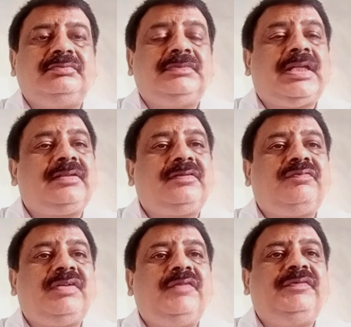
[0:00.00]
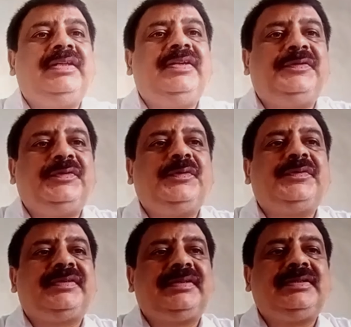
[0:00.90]
That's one of the
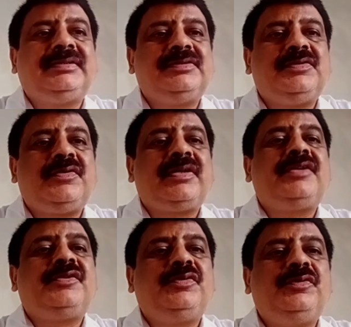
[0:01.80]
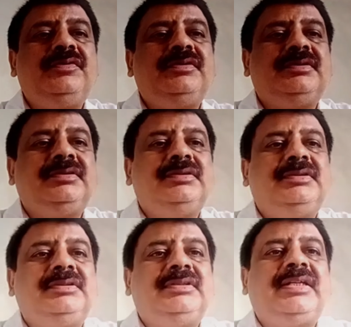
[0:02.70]
resource or a tool
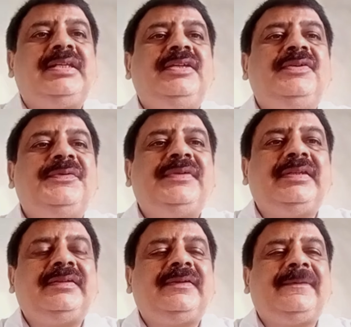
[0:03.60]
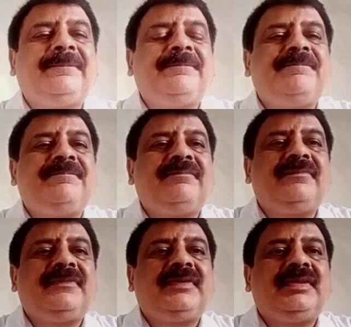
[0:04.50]
that he uses.
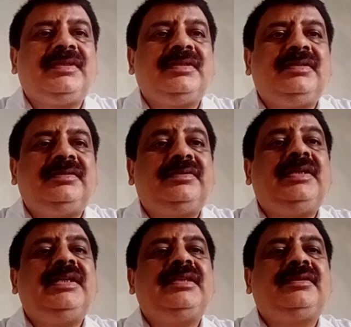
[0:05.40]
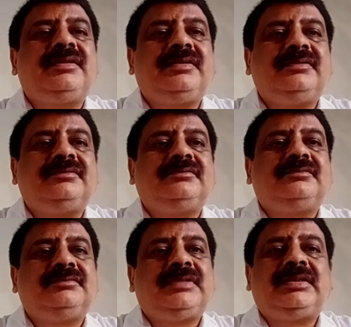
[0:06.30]
Trinetra,
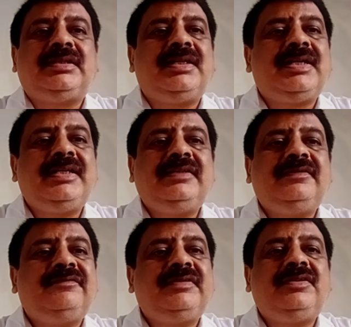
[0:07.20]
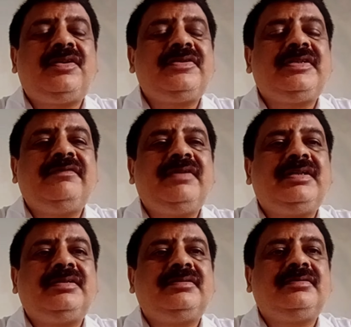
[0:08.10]
the third eye is with Lord Shiva.
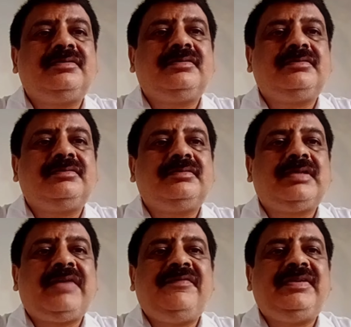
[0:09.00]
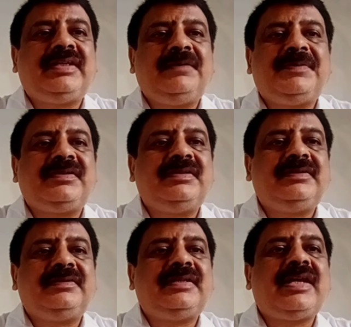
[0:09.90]
Every second person
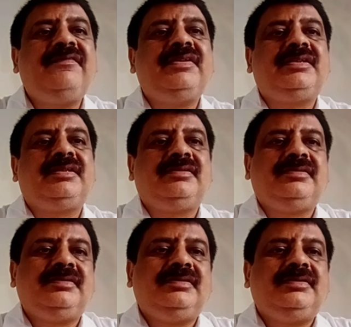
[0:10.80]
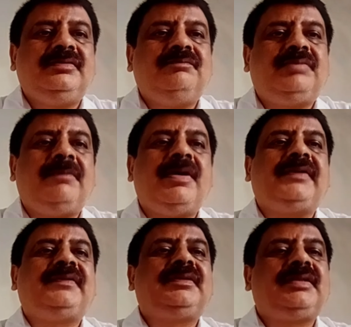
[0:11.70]
doesn't have it.
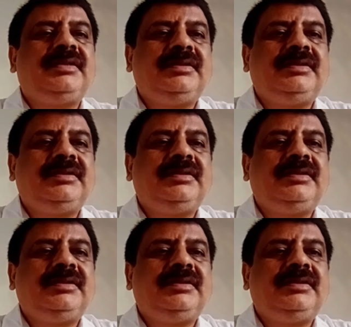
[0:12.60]
Brahmastra